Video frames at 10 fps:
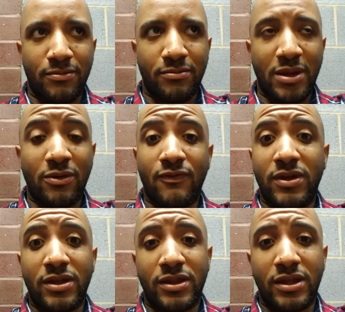maybe
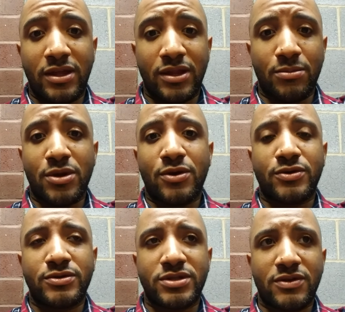via the
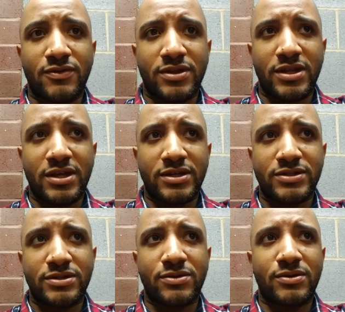mirrors and everything,
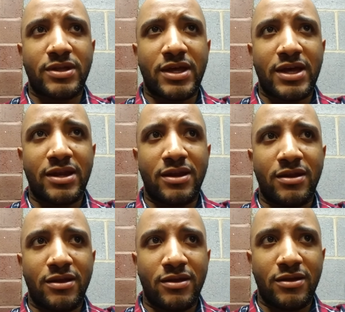so that
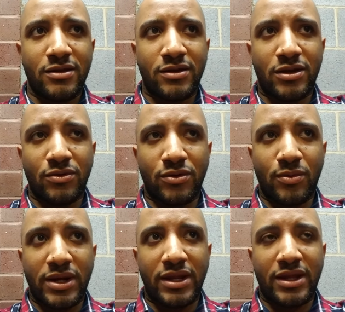the
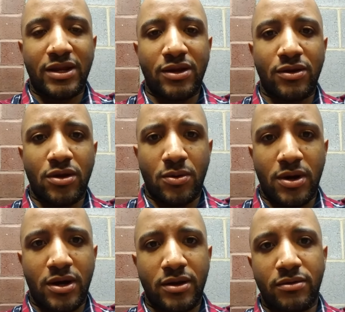wedding can go
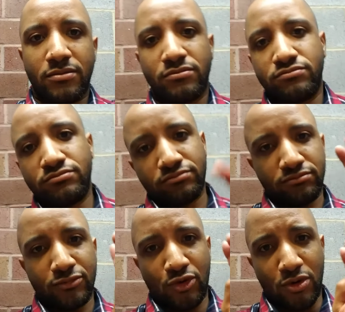on,
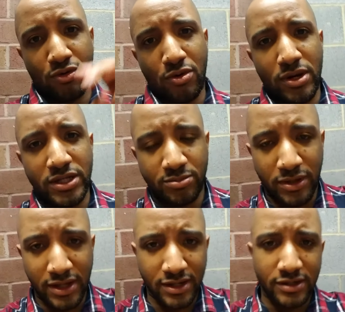quote unquote, as
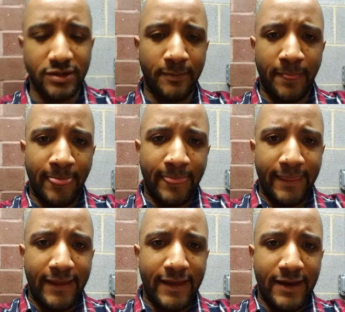planned.
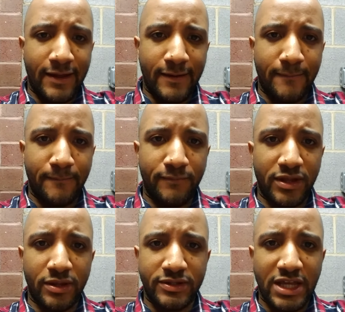And
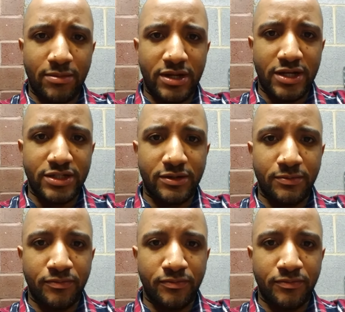then they'll sabotage it.